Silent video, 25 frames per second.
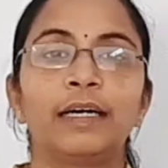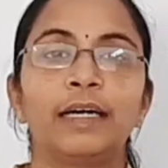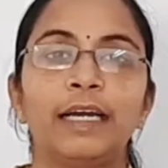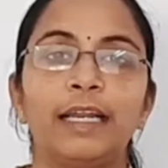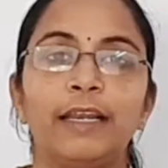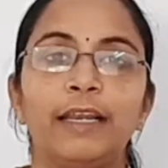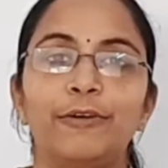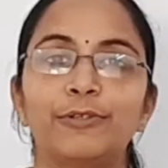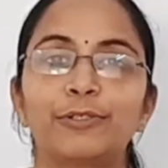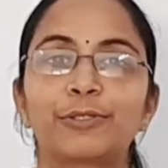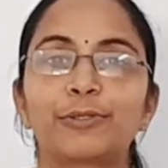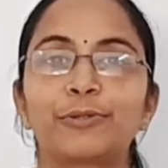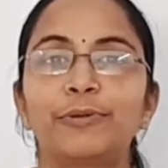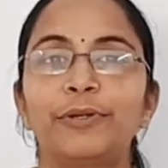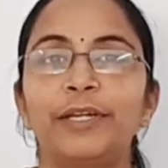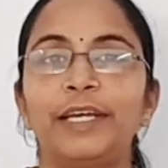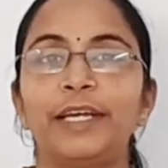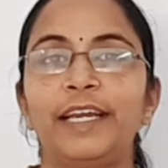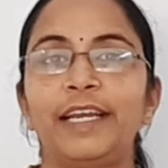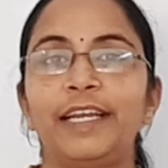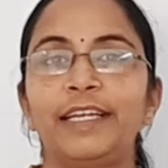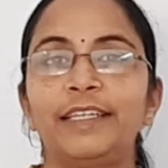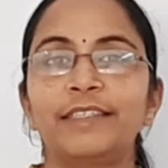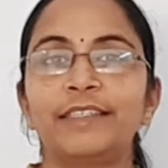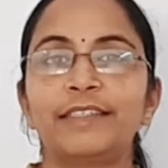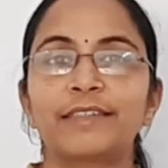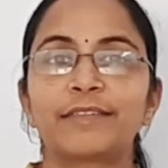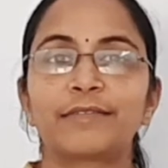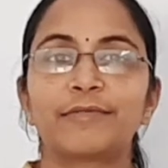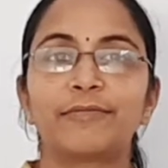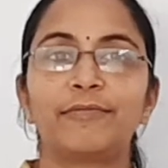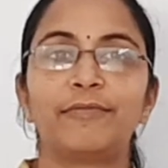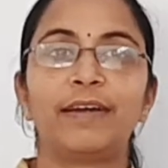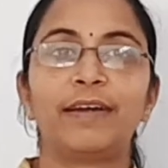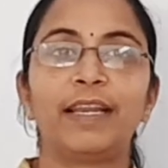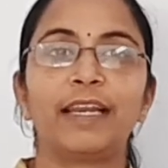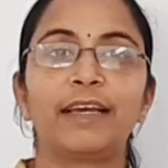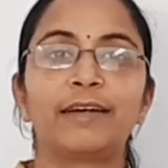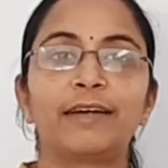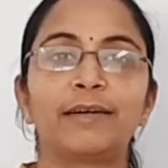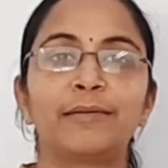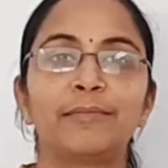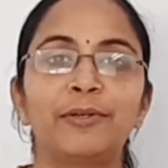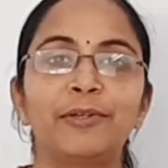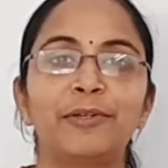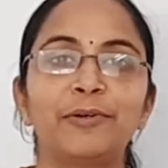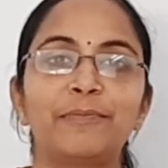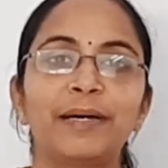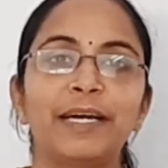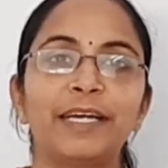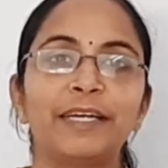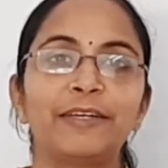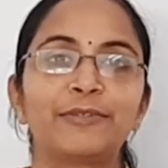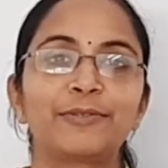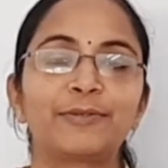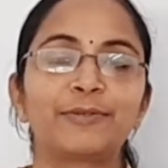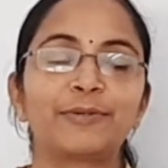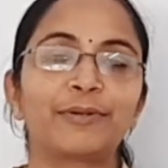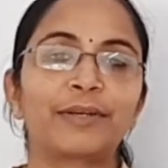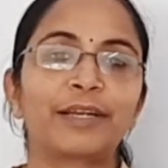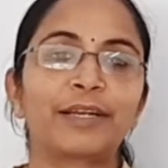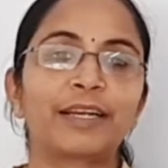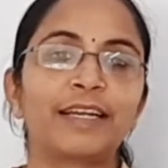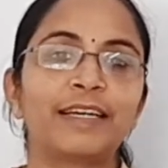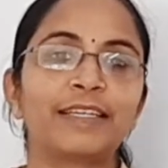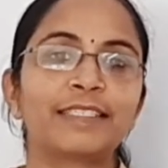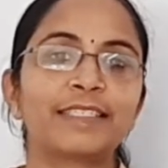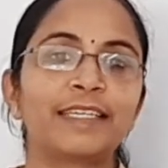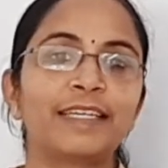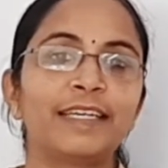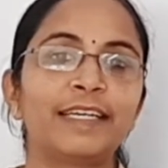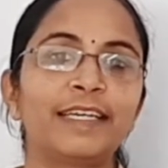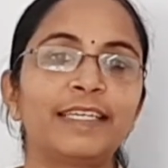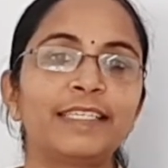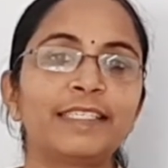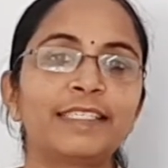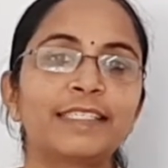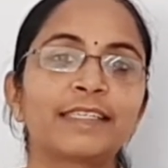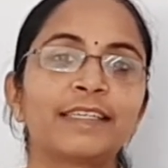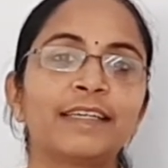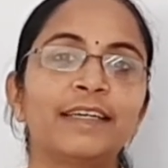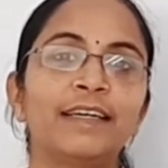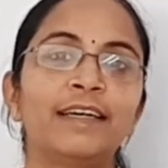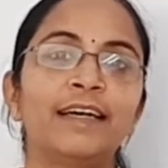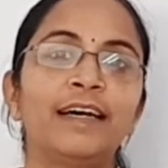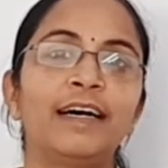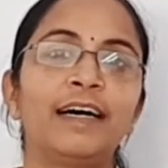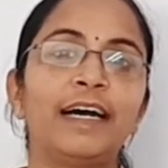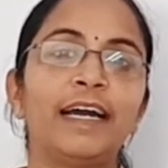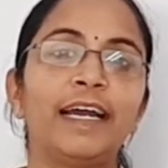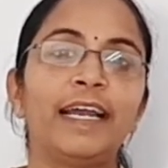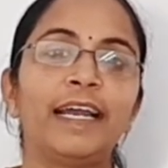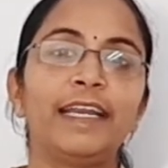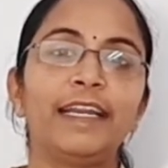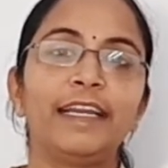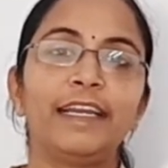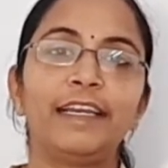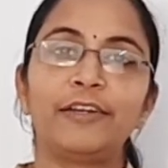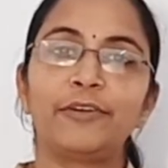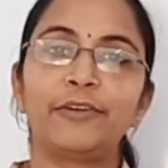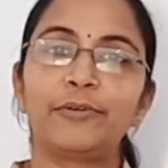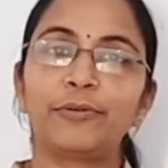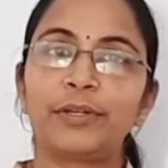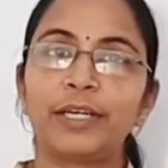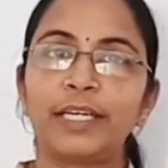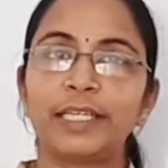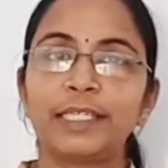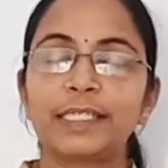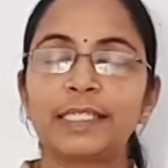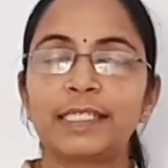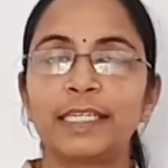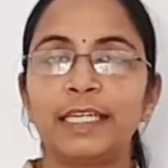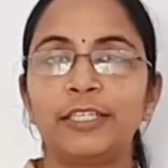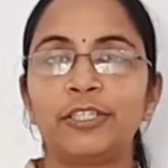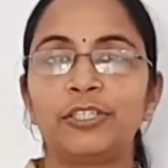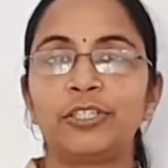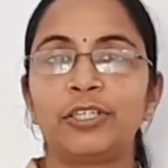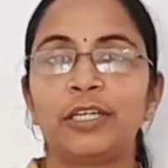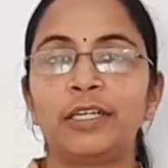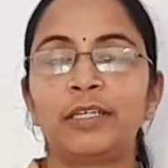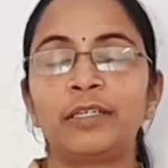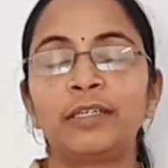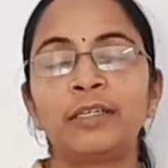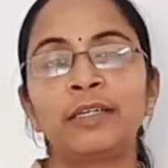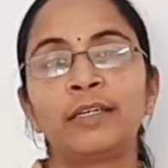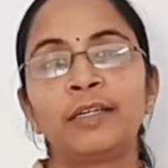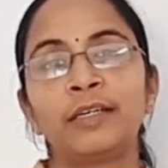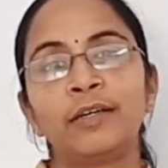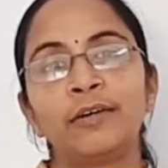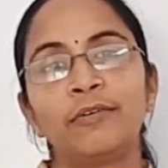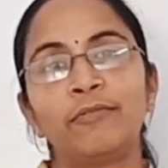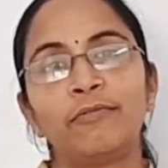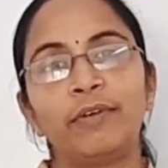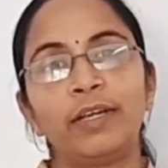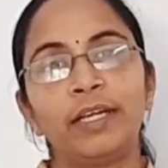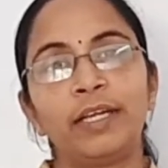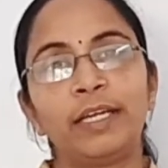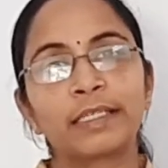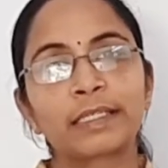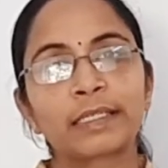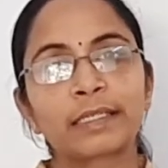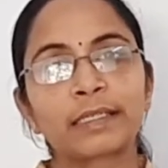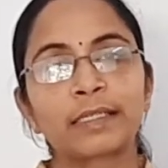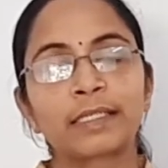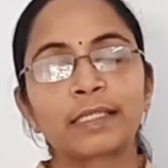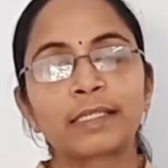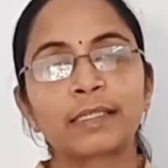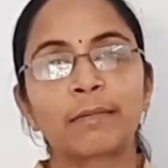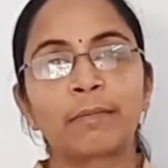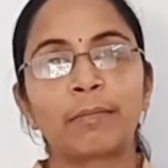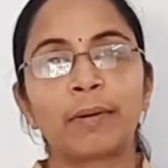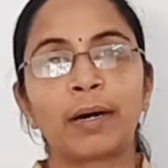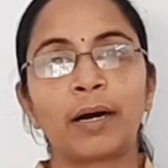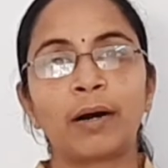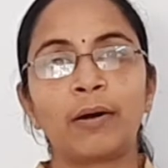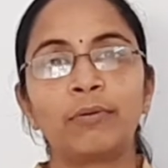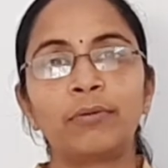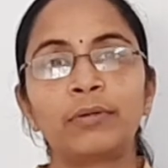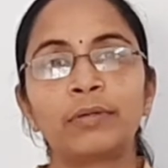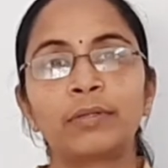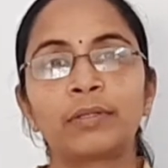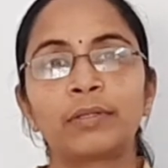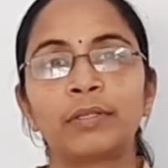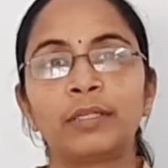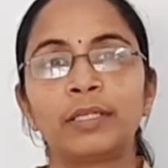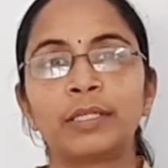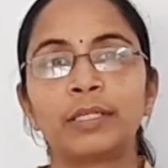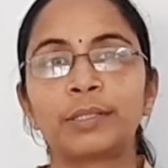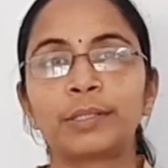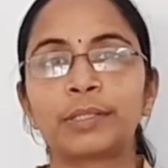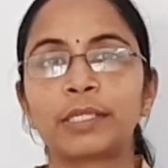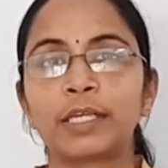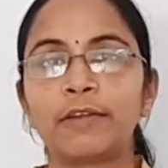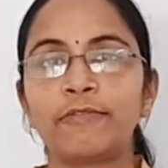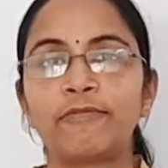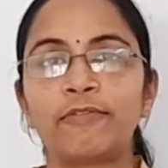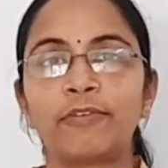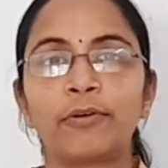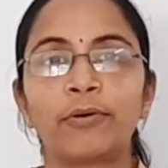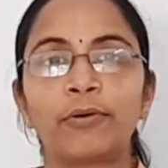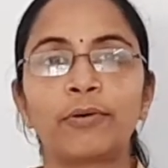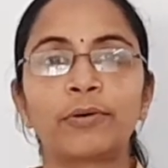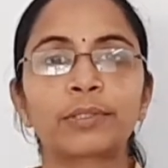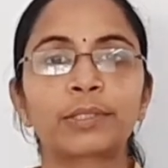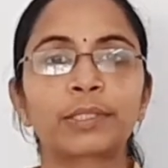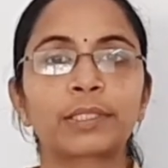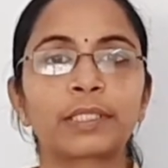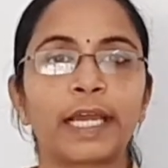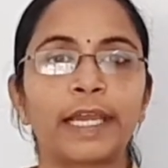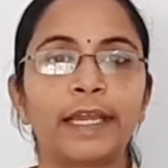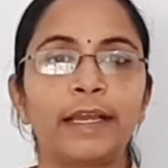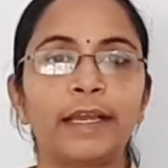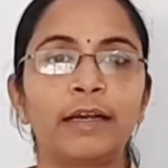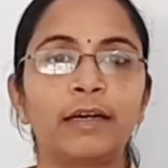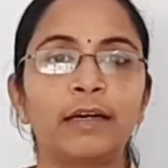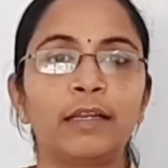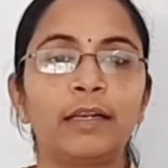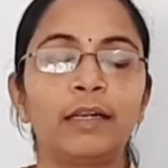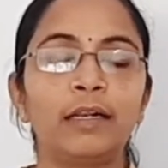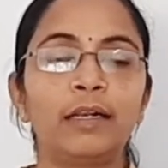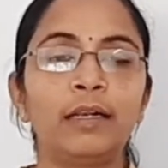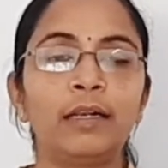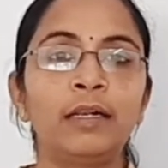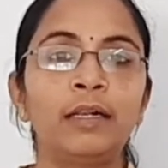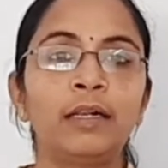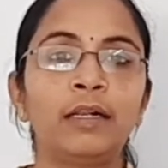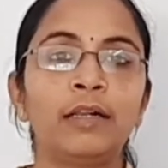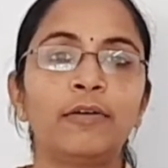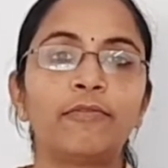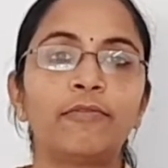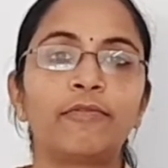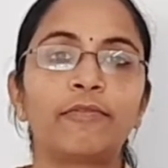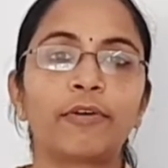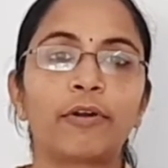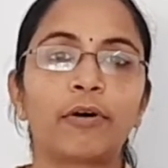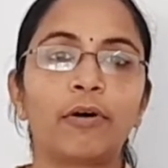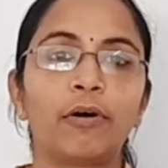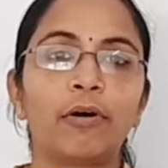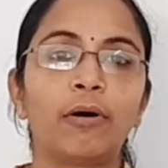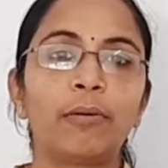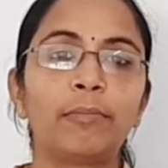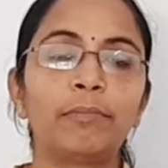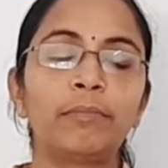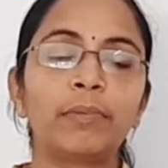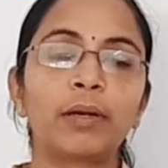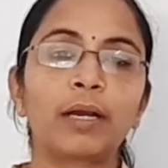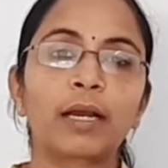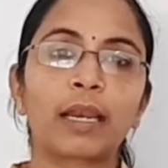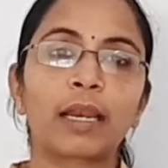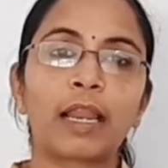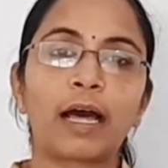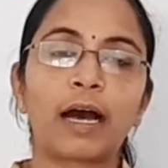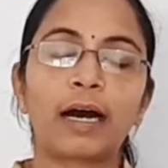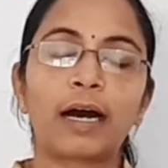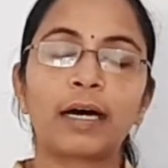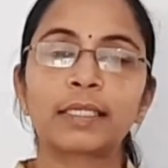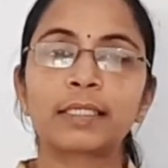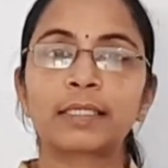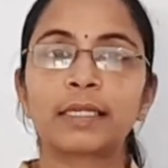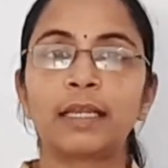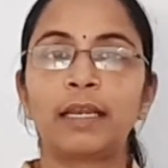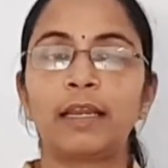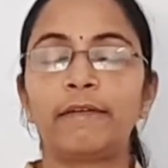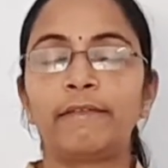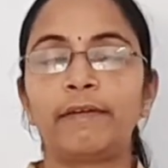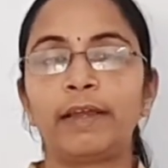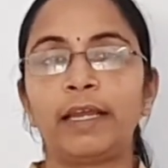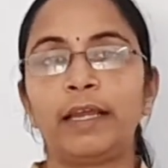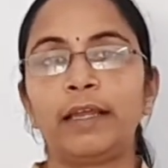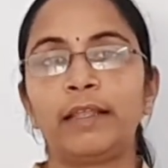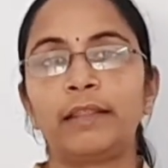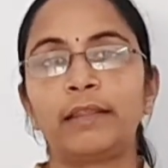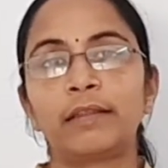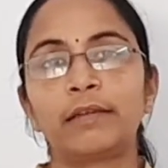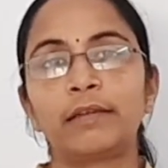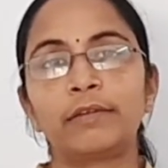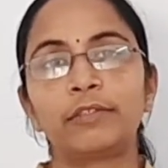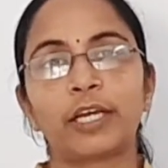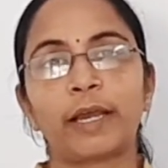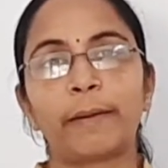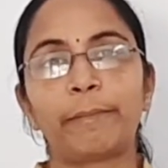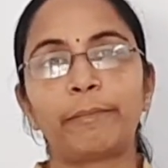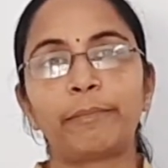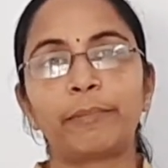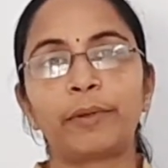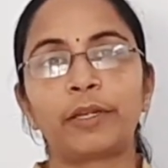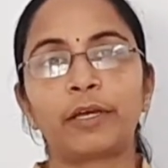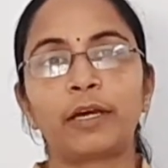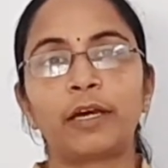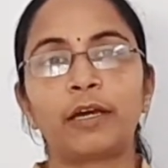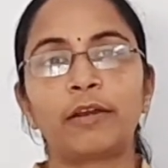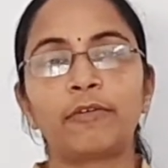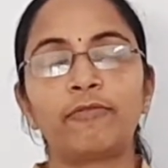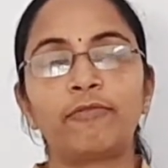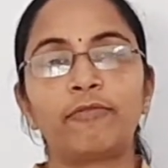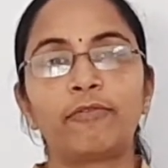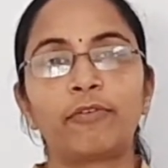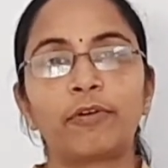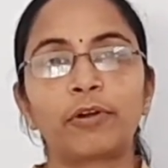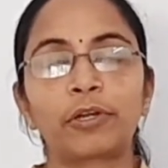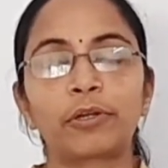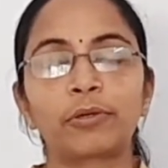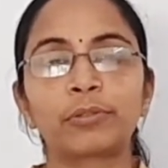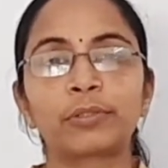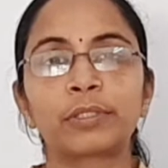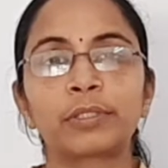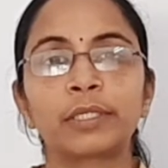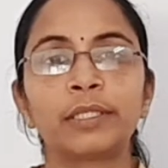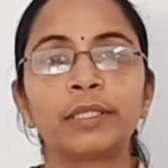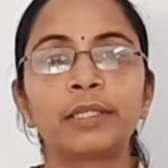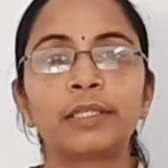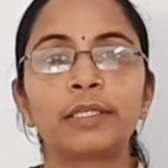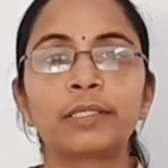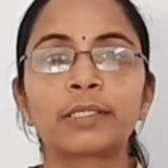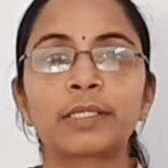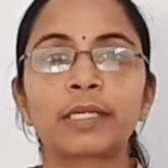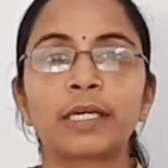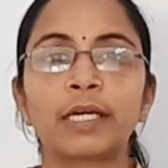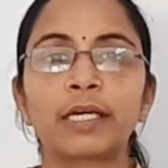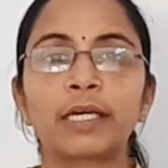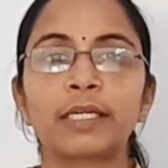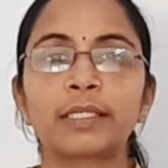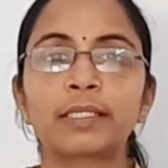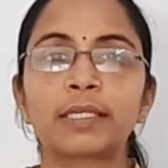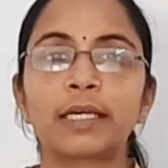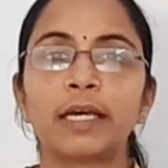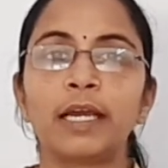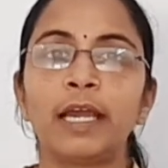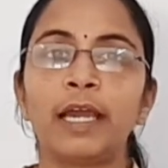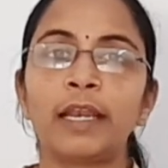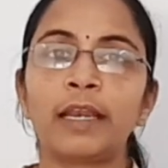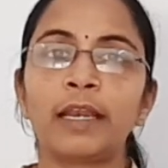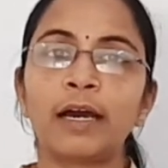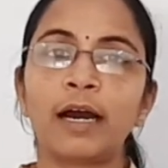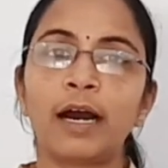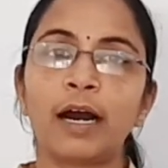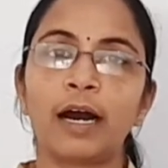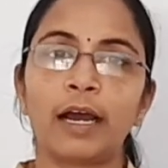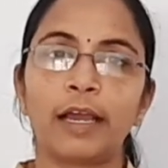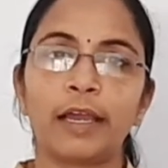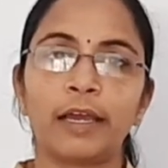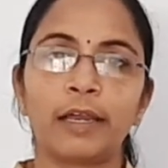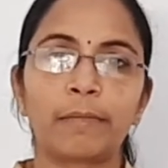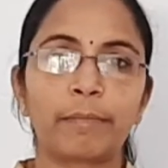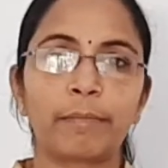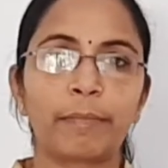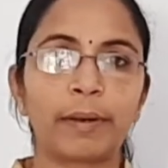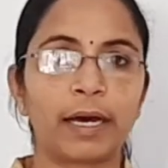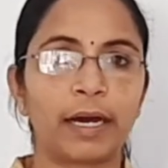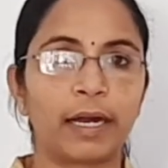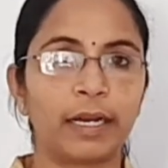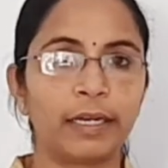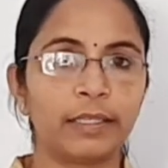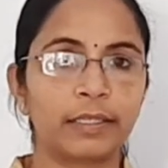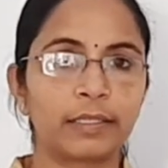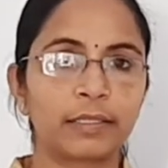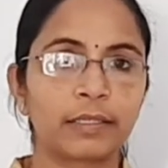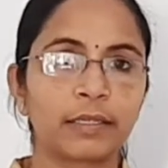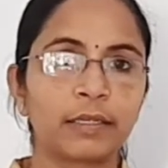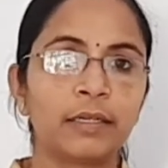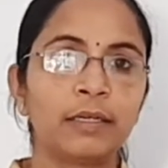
Hello students, welcome to BIOZONE classes, and in today's session we discuss about the C4 cycle from class 11th chapter Photosynthesis in higher plants.